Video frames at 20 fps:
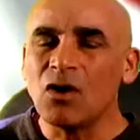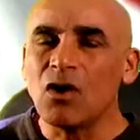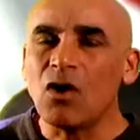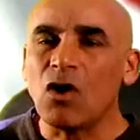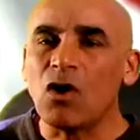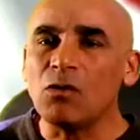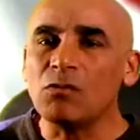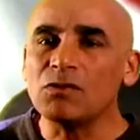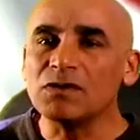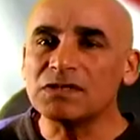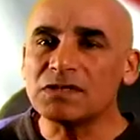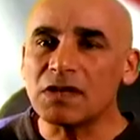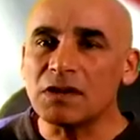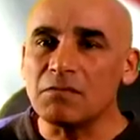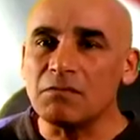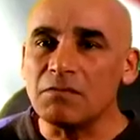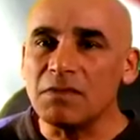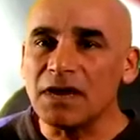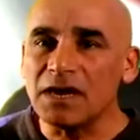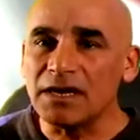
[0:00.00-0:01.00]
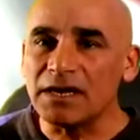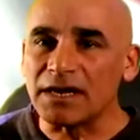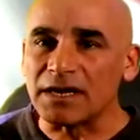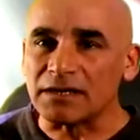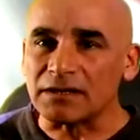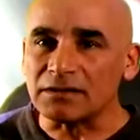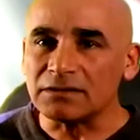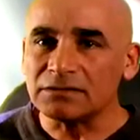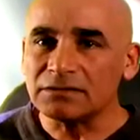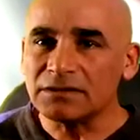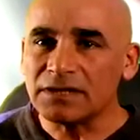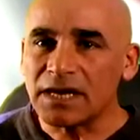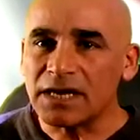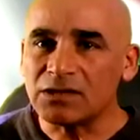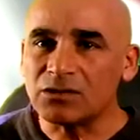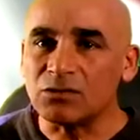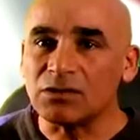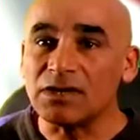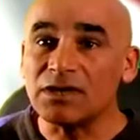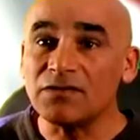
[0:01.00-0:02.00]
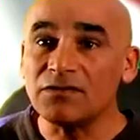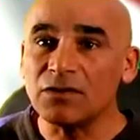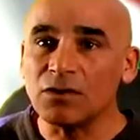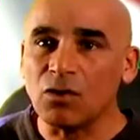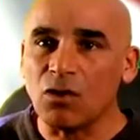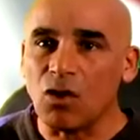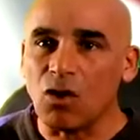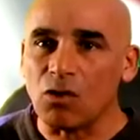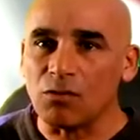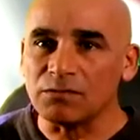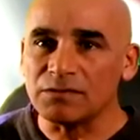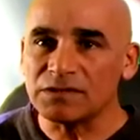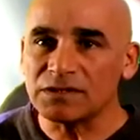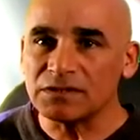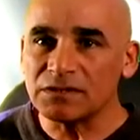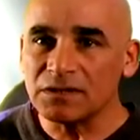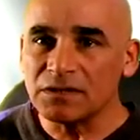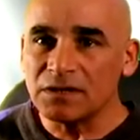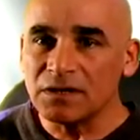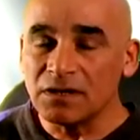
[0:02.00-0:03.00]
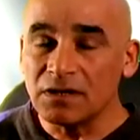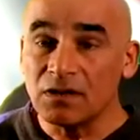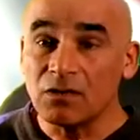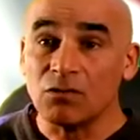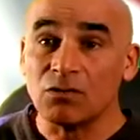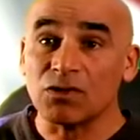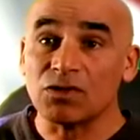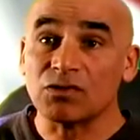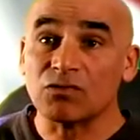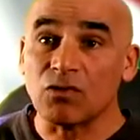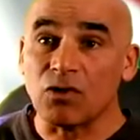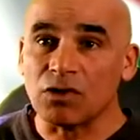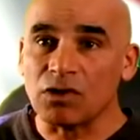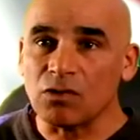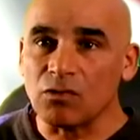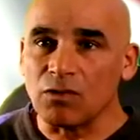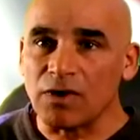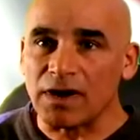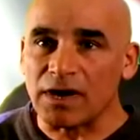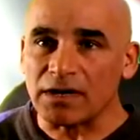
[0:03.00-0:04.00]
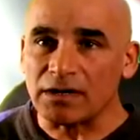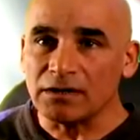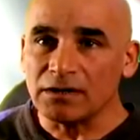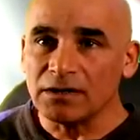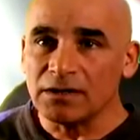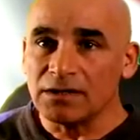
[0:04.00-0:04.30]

Almost 1 million had to leave their homes, were thrown away.